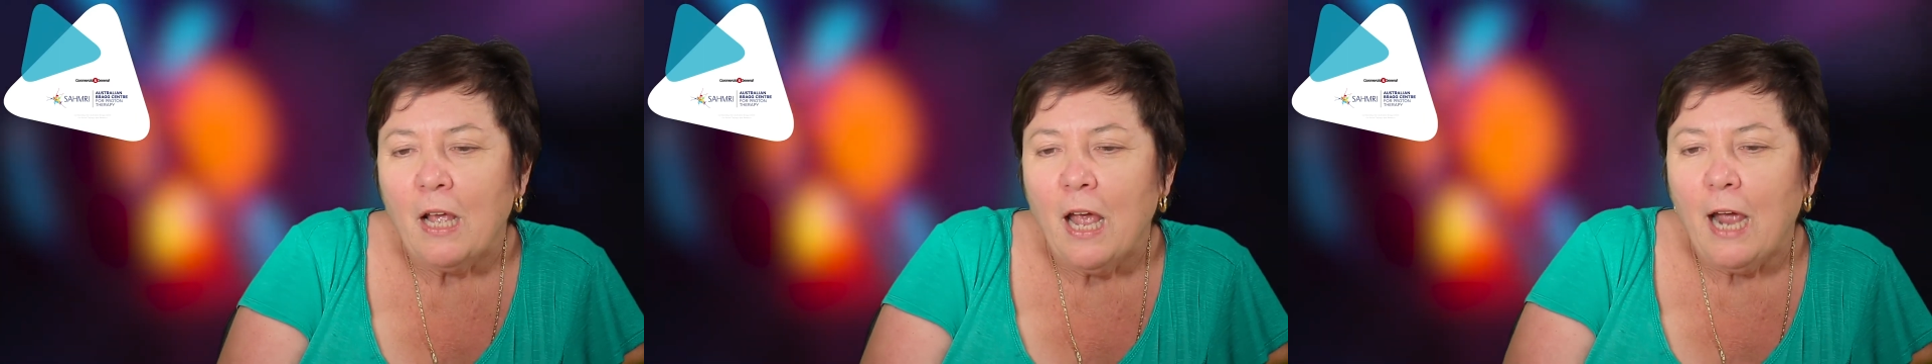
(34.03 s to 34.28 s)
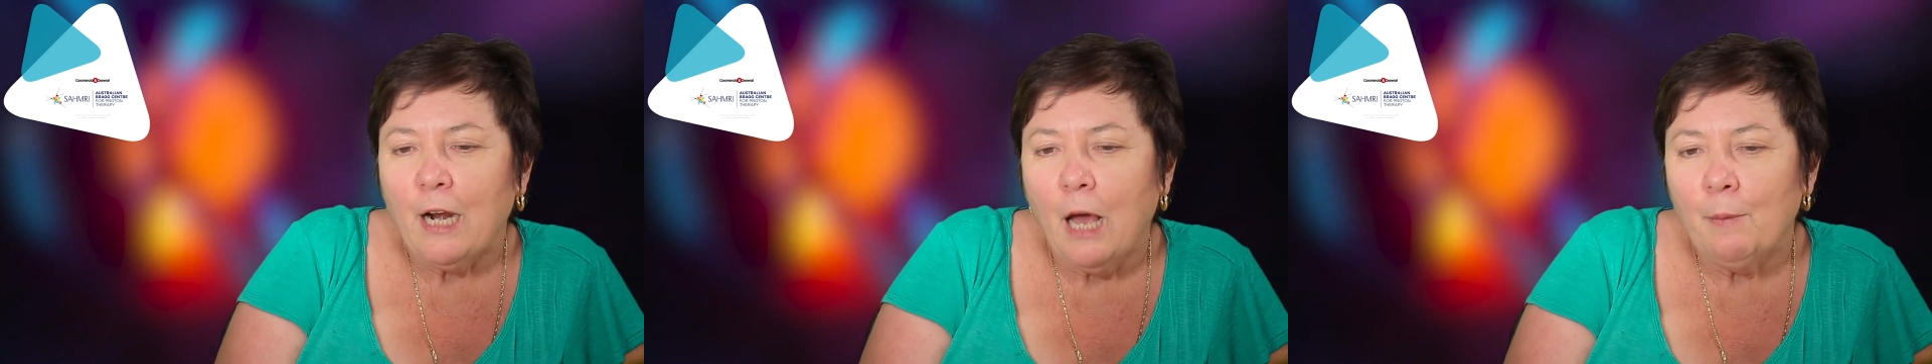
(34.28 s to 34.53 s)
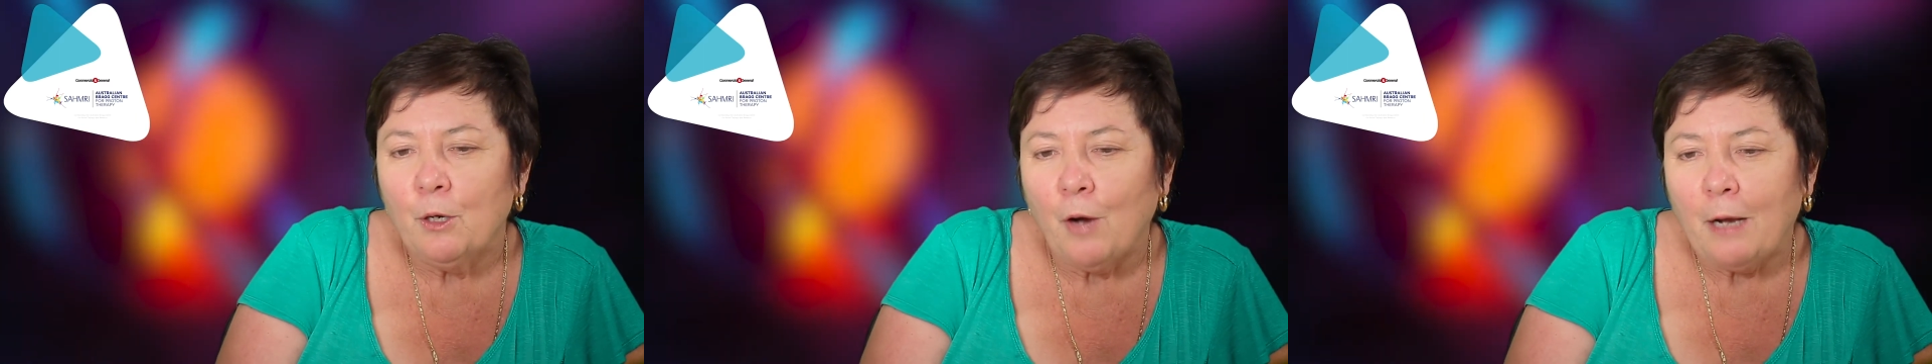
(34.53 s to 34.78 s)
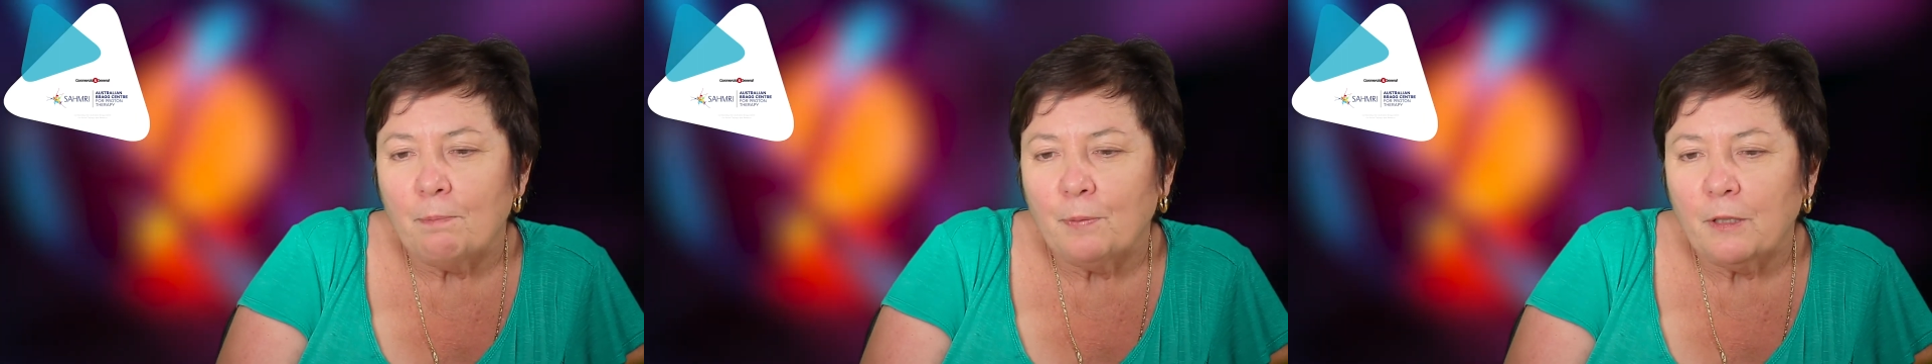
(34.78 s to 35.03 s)
And I'm a
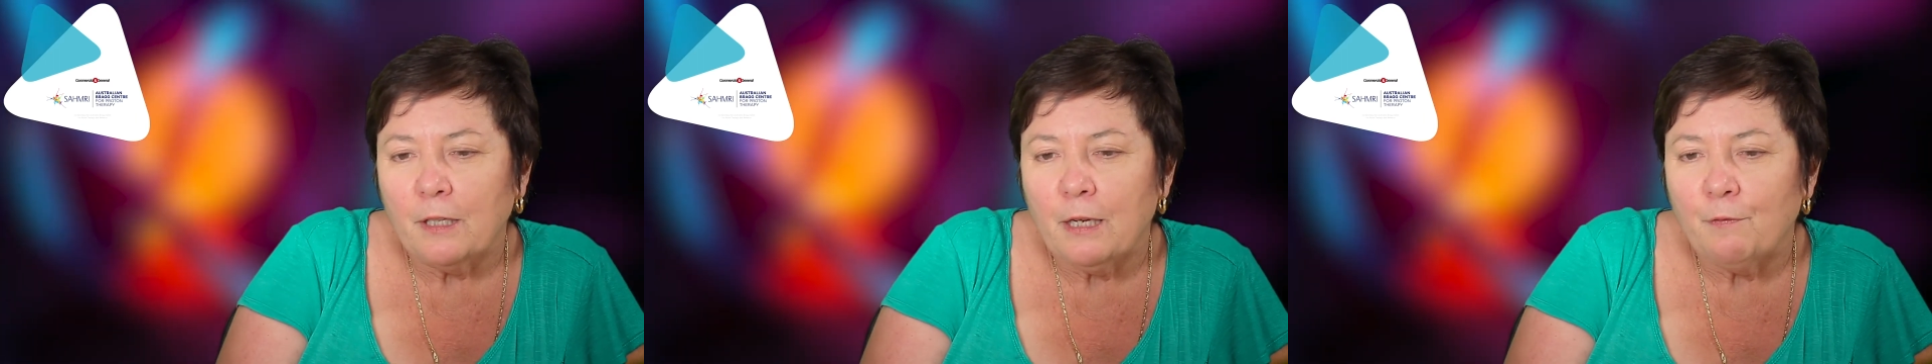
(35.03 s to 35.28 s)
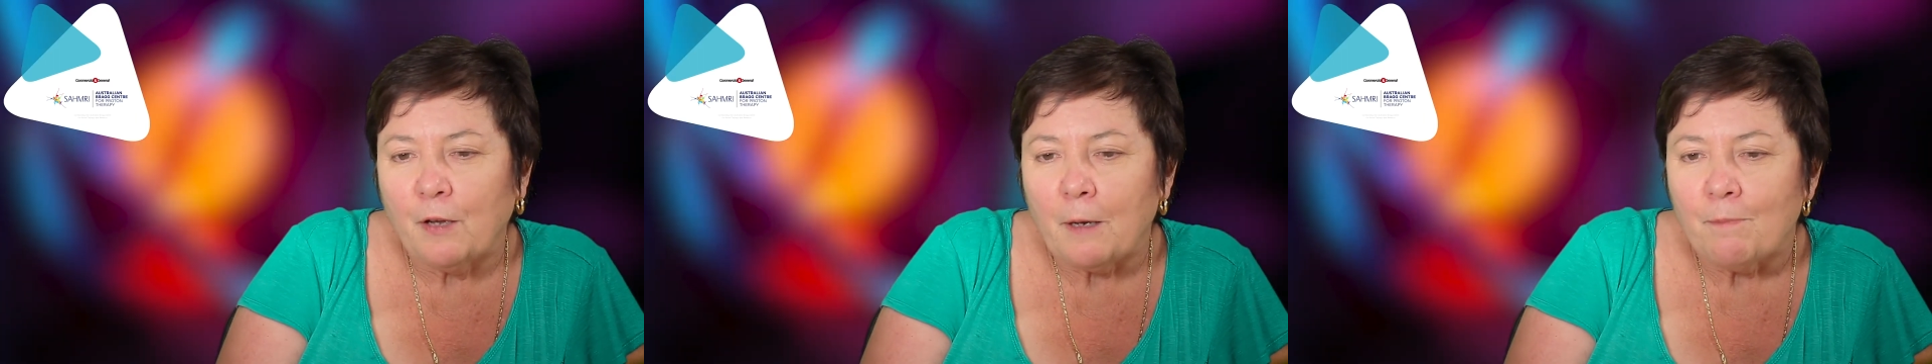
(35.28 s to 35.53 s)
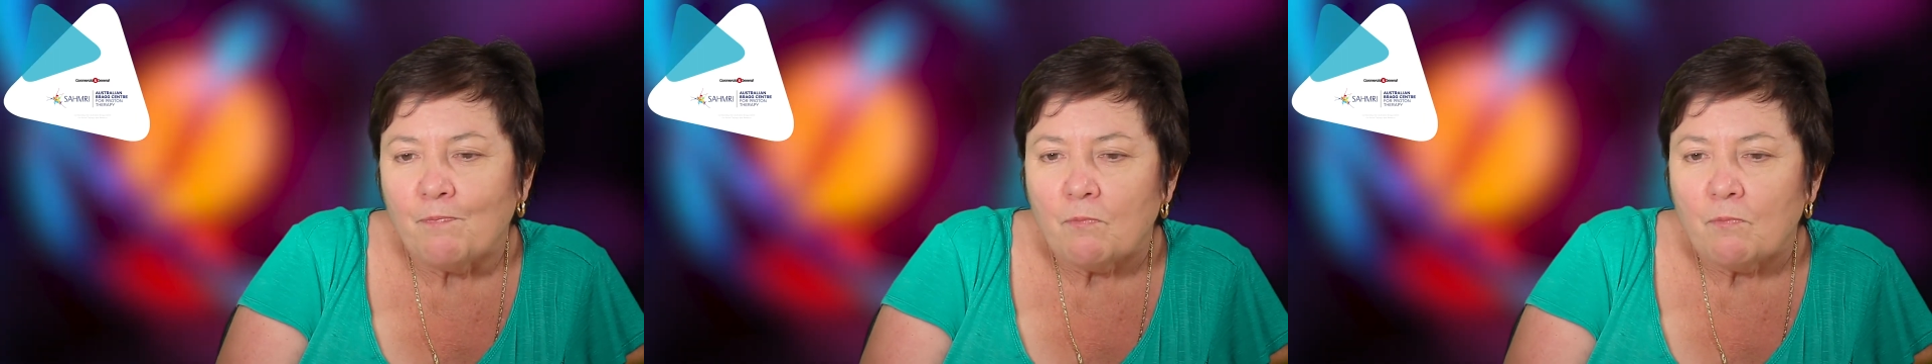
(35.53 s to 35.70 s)
great believer